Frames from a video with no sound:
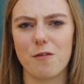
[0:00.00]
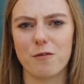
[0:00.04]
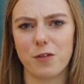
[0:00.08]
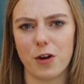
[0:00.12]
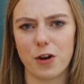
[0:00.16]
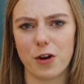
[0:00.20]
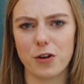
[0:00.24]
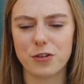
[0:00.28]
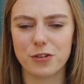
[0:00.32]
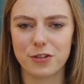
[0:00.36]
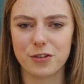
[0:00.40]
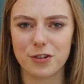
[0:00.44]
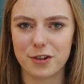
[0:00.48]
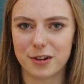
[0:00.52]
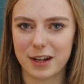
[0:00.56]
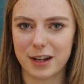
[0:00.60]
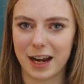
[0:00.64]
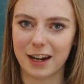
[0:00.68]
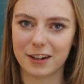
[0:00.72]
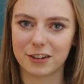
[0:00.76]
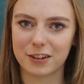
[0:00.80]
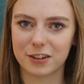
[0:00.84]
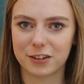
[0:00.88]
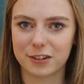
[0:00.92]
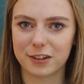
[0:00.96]
those two
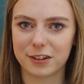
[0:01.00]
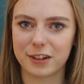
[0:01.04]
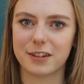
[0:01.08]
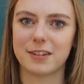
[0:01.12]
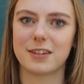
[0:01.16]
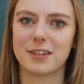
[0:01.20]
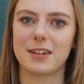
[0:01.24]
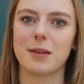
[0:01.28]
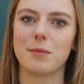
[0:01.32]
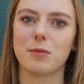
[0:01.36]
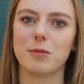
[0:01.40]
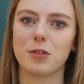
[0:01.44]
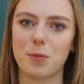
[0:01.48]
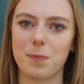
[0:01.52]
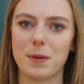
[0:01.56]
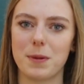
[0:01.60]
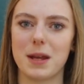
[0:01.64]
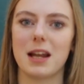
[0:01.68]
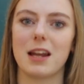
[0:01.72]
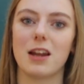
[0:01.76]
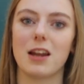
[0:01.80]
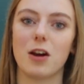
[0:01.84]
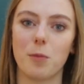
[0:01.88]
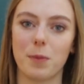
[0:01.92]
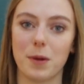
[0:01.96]
categories seem to be
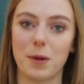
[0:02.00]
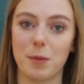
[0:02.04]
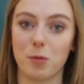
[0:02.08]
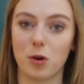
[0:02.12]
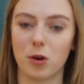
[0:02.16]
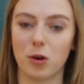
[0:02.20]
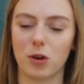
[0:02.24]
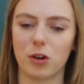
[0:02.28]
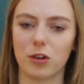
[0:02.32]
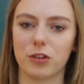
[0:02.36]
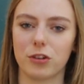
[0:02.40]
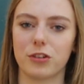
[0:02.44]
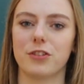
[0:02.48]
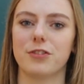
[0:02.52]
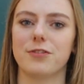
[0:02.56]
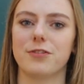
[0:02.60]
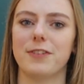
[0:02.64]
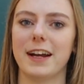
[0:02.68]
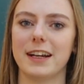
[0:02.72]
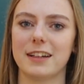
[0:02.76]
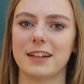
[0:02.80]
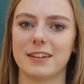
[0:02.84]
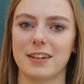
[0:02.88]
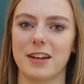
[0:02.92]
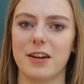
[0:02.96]
a little bit more cost
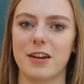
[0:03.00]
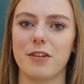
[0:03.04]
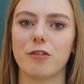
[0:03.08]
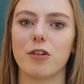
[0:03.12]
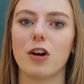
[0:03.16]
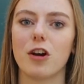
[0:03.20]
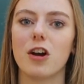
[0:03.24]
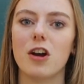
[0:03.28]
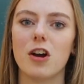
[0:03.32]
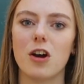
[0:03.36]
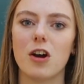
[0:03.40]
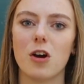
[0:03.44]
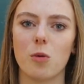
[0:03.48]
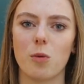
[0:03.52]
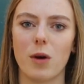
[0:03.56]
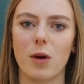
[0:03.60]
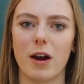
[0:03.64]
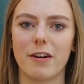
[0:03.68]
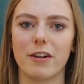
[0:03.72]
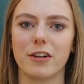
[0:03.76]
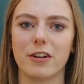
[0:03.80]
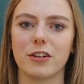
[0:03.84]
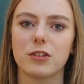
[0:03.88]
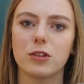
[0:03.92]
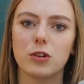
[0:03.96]
effective,
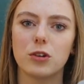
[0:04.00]
whereas